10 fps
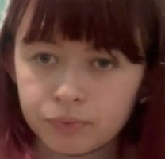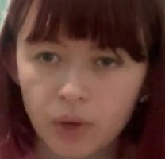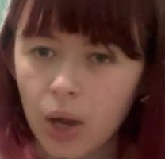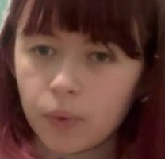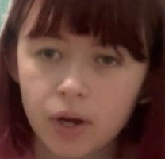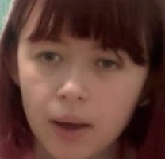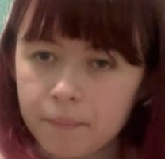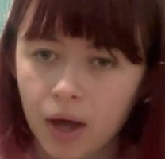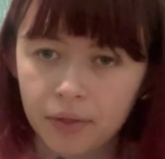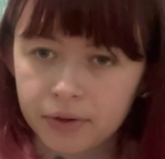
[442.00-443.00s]
I would not
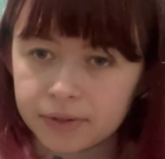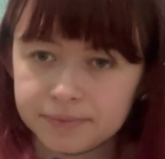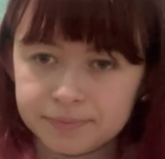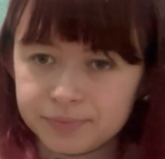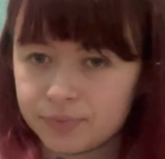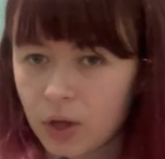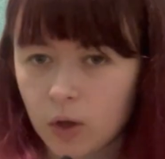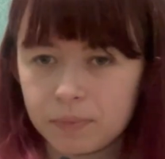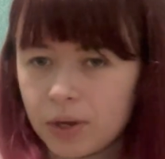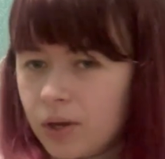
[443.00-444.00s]
bother.
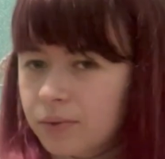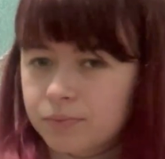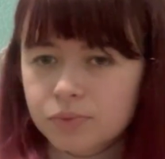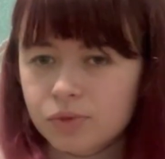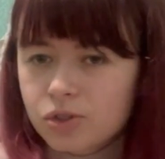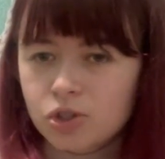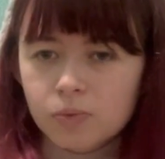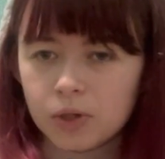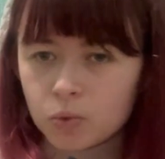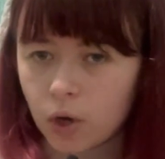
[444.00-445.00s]
It'd be too
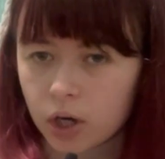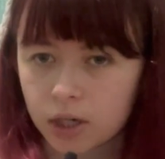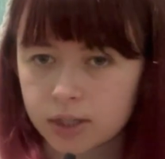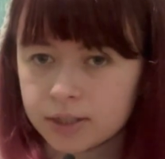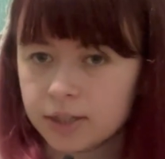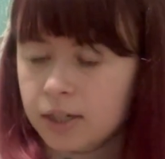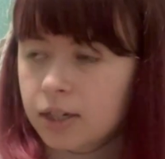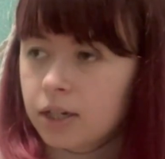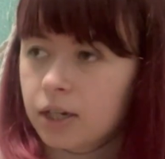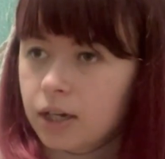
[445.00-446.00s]
much work.
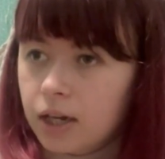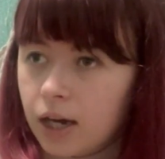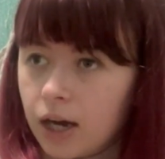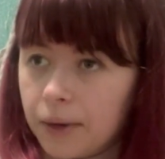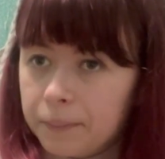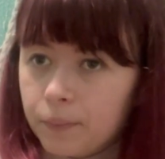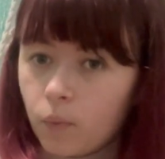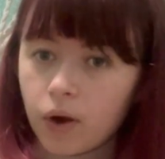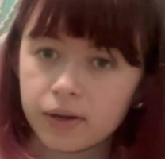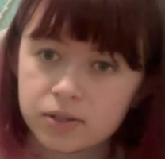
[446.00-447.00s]

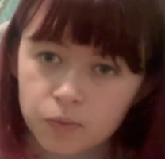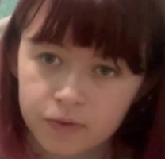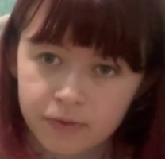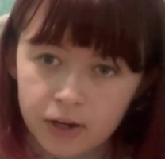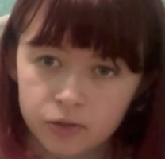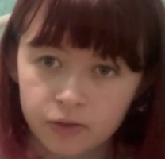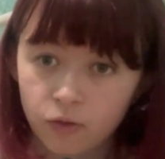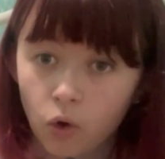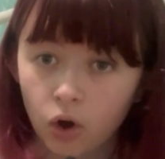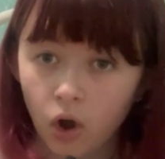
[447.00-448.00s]
Whereas in Rune Factory
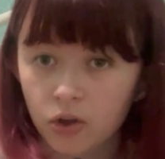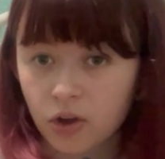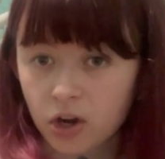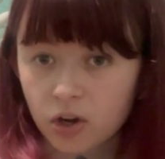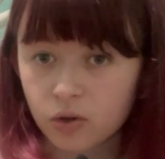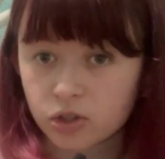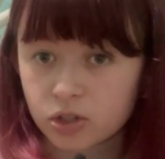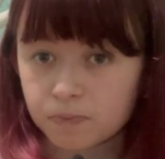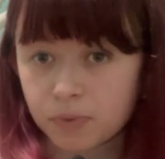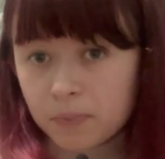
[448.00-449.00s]
4, all you gotta do is
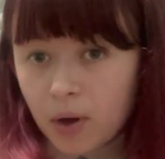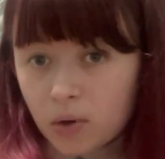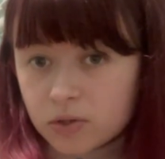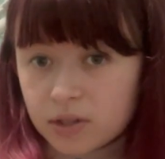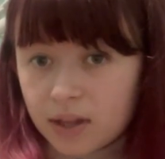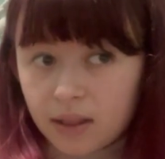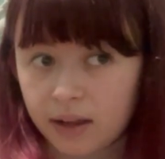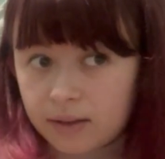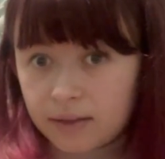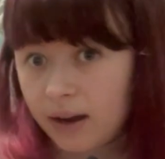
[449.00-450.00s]
just propose and then
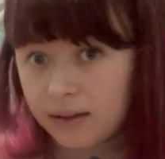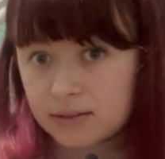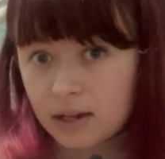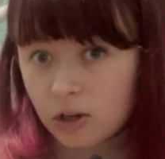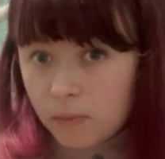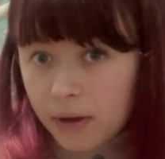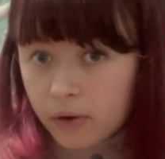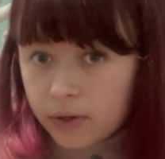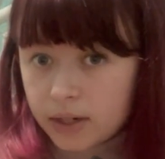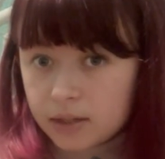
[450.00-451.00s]
like the next day you're
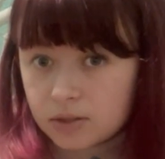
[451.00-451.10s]
married.